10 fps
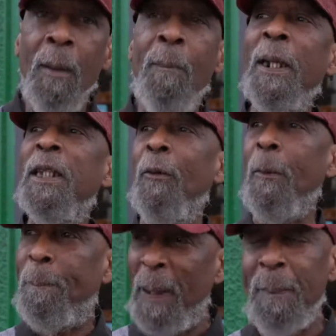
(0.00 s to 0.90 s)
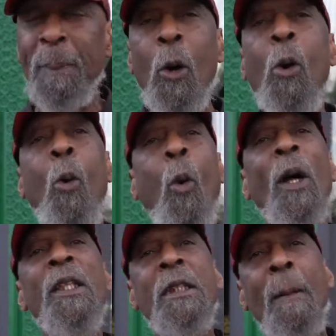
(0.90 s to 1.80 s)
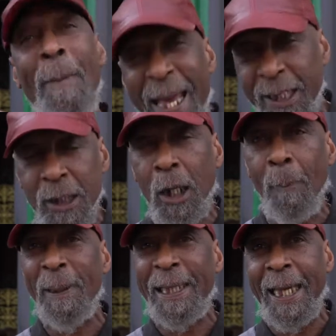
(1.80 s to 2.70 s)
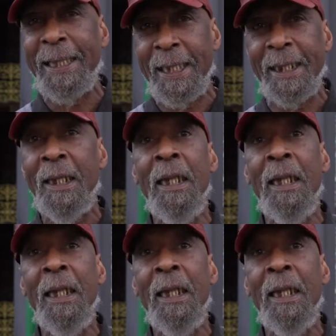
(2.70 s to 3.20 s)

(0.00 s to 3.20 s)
But there are people who want to make it complicated.